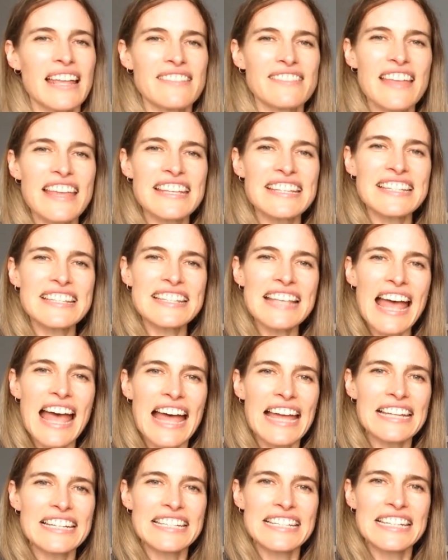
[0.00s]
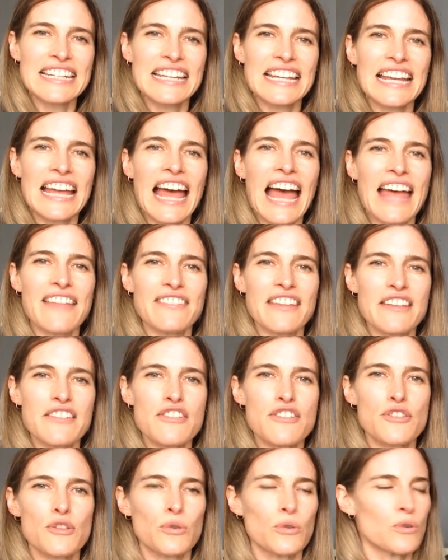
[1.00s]
They sat and they
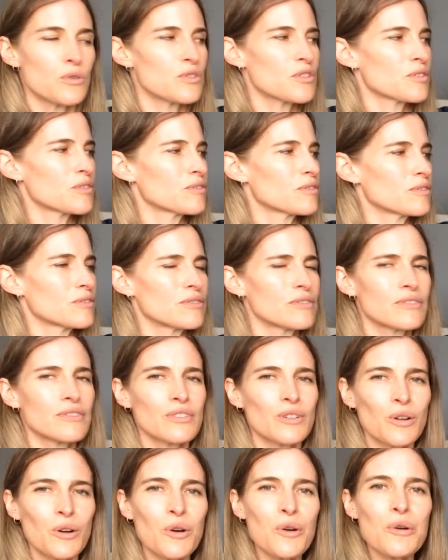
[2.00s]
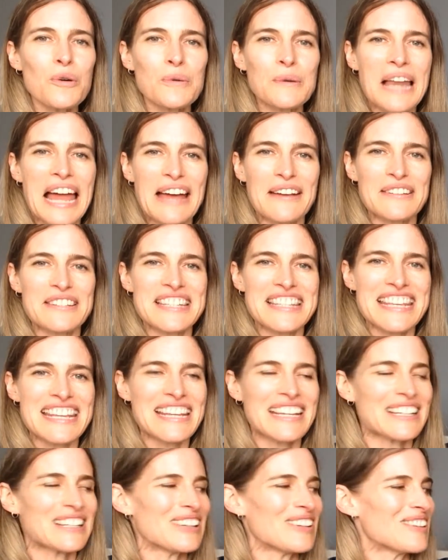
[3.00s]
thought, "All owls
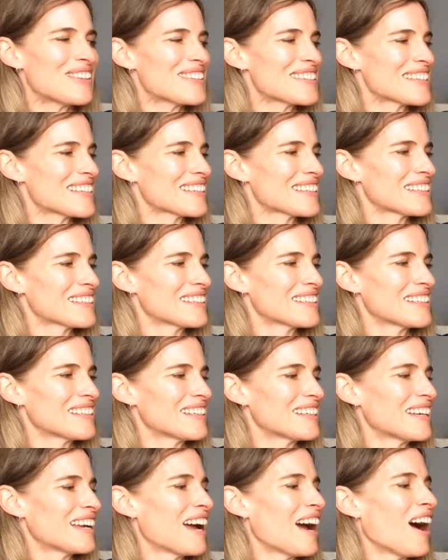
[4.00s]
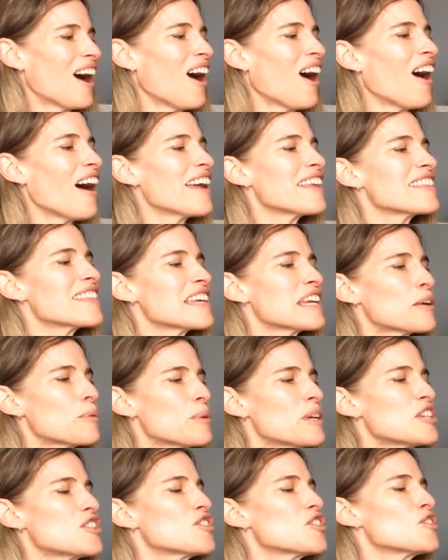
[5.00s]
think a lot." "I think
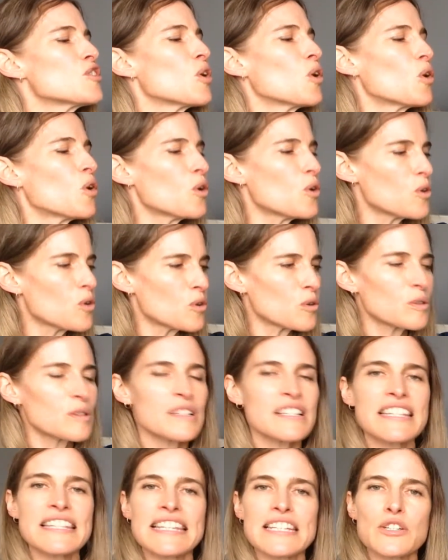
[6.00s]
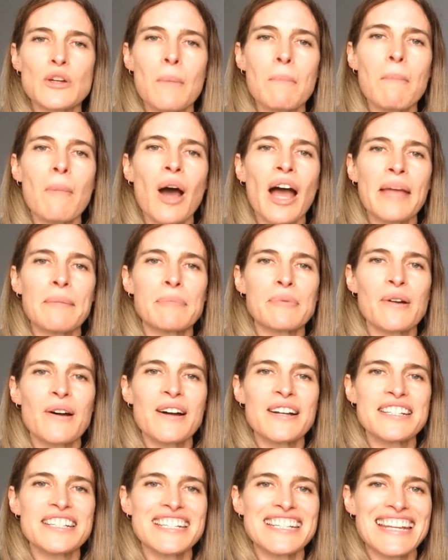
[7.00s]
we should all sit on my
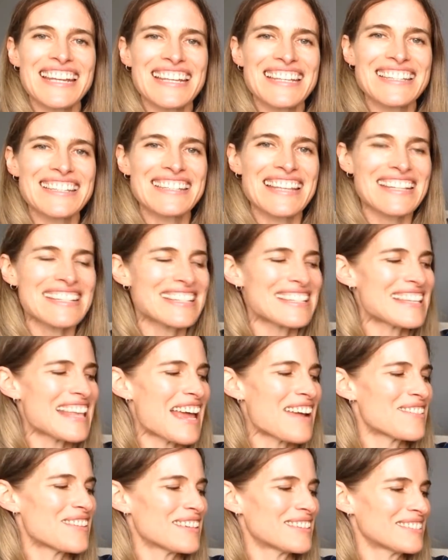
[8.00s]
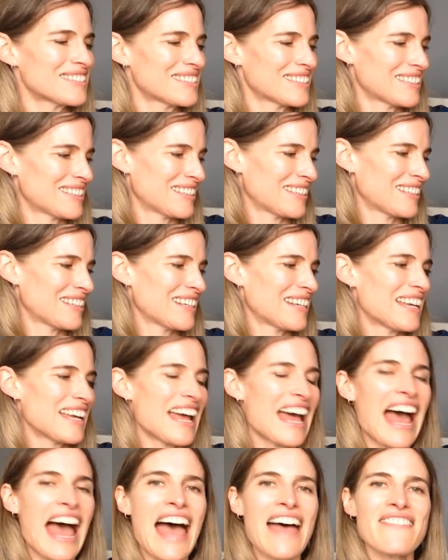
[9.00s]
branch," said Sarah.
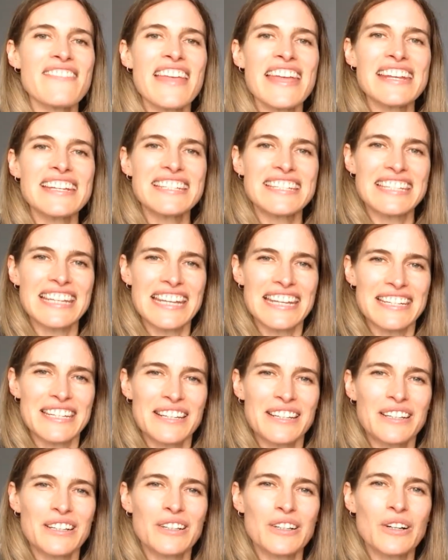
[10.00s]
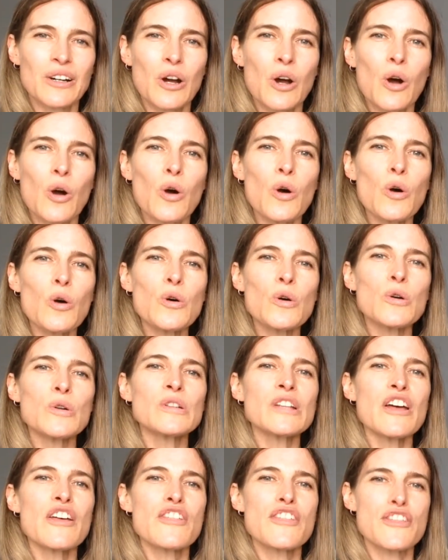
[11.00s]
And they did, all
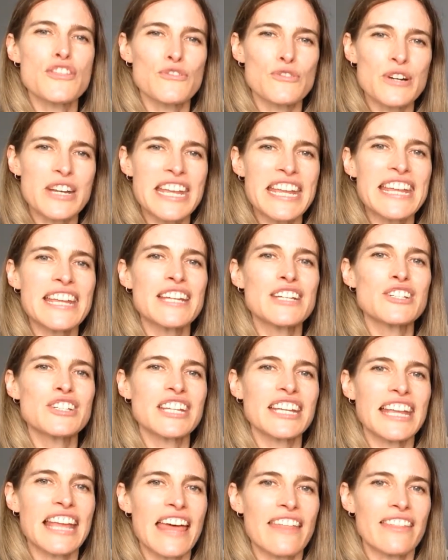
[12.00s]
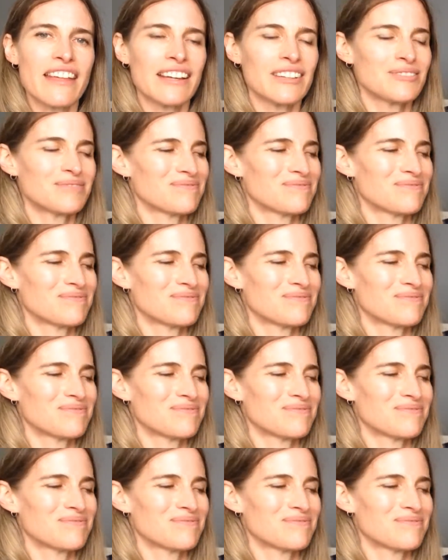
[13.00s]
three together.